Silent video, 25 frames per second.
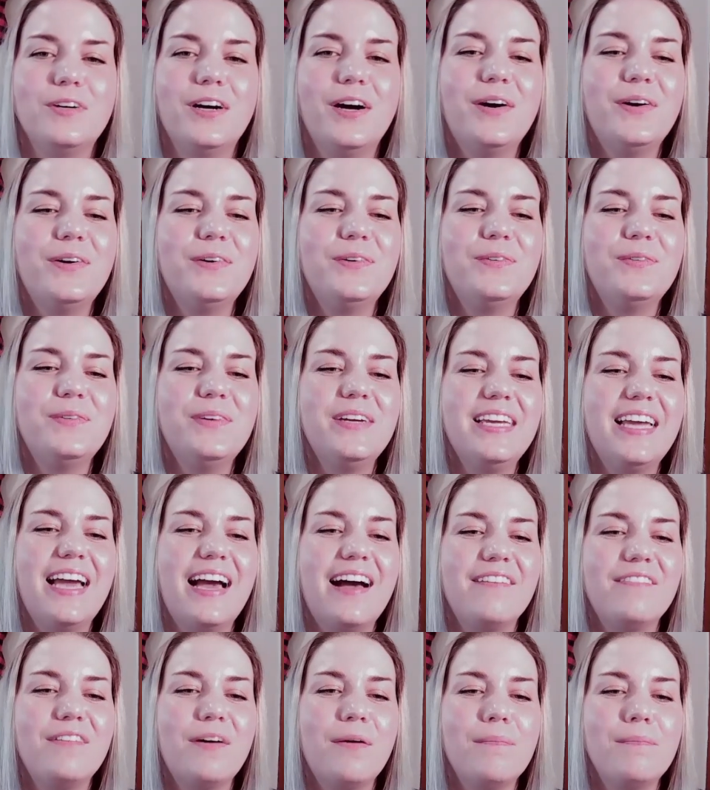Oh, we
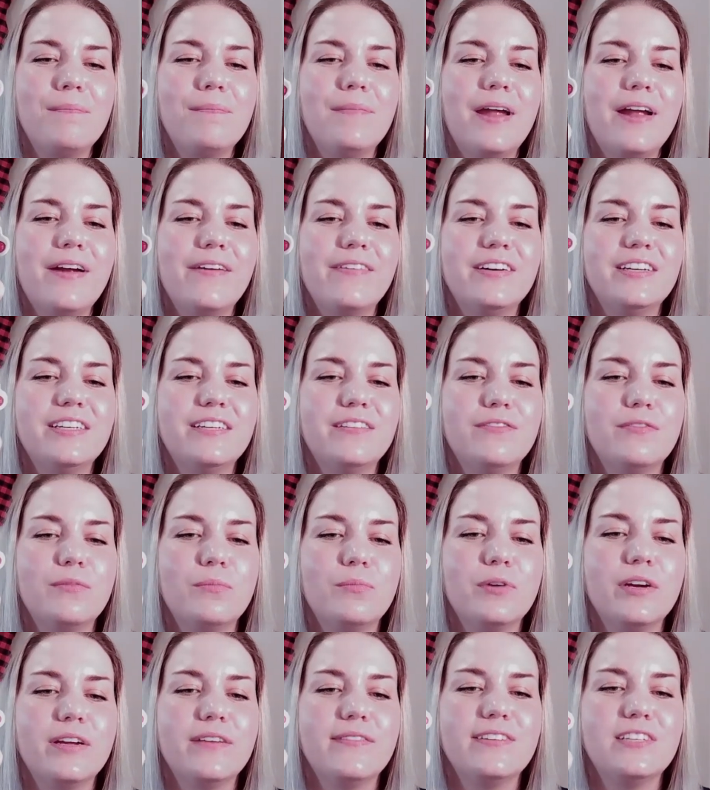have a Merida from
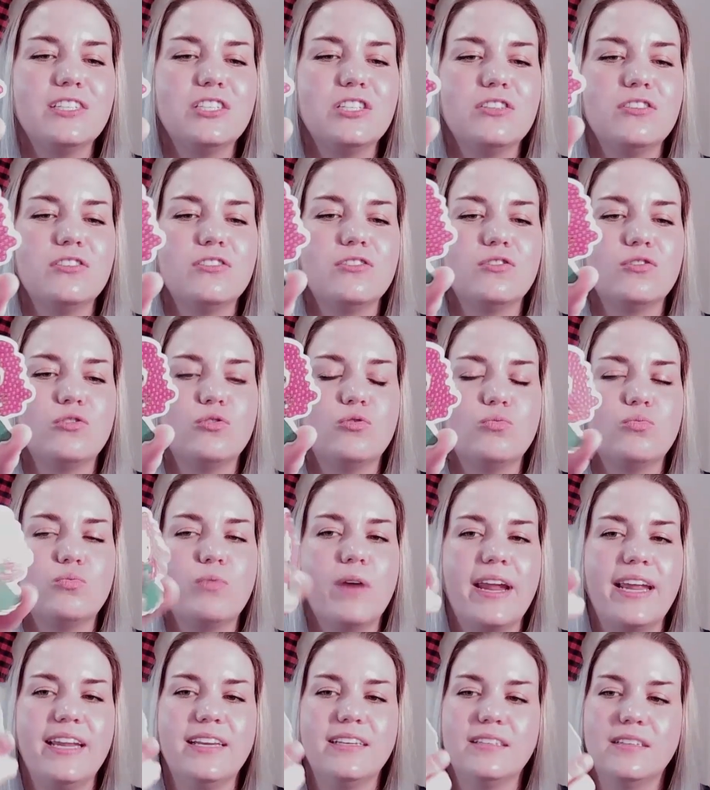Brave, and she looks
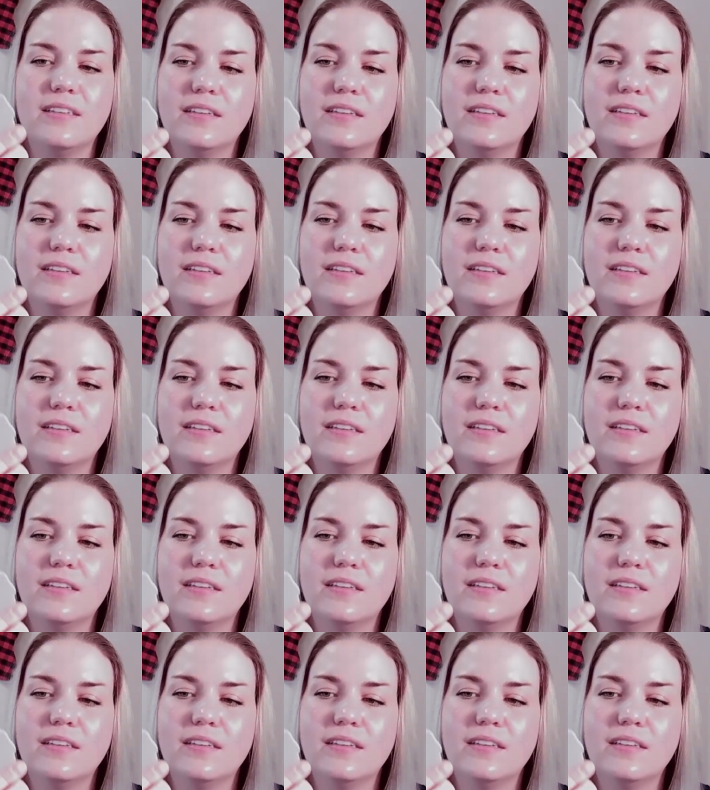great.